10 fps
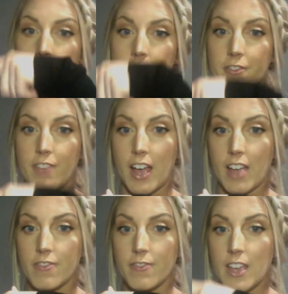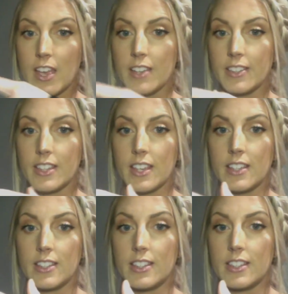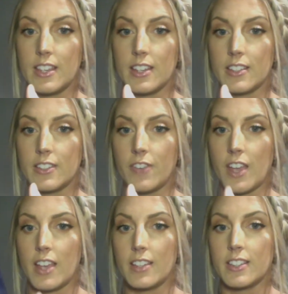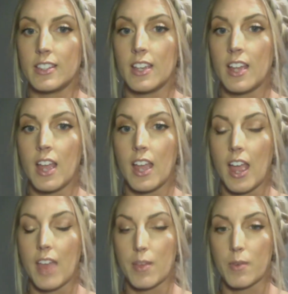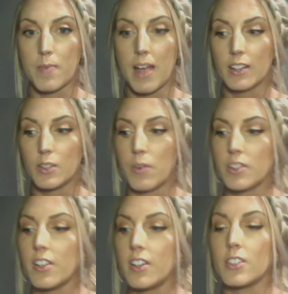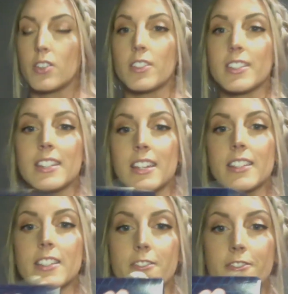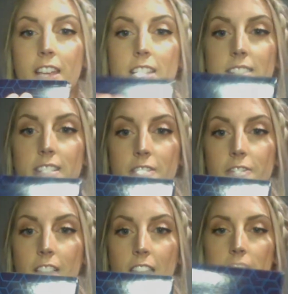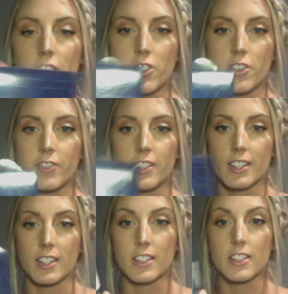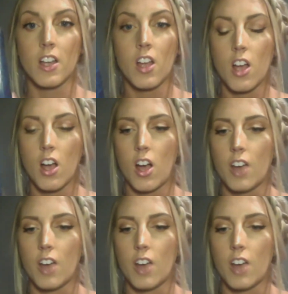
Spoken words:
5 face, 6 face, and then we're back to where we started. So there's 6 faces, flat surfaces on